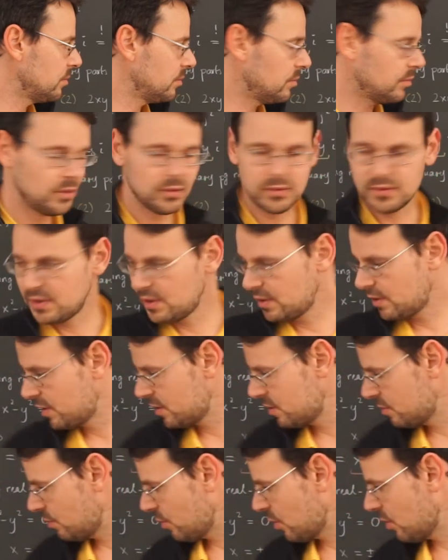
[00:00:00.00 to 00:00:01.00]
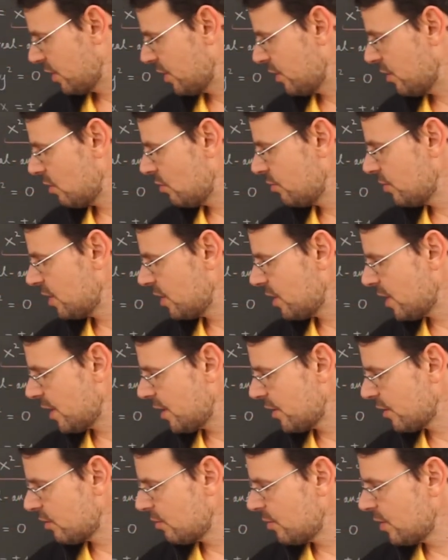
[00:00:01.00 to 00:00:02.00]
Using this polynomial
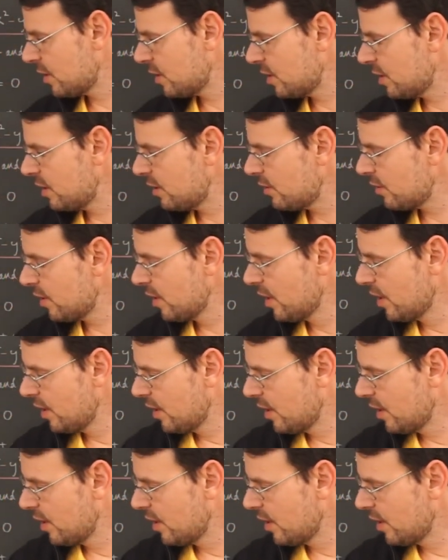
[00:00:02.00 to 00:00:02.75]
argument here,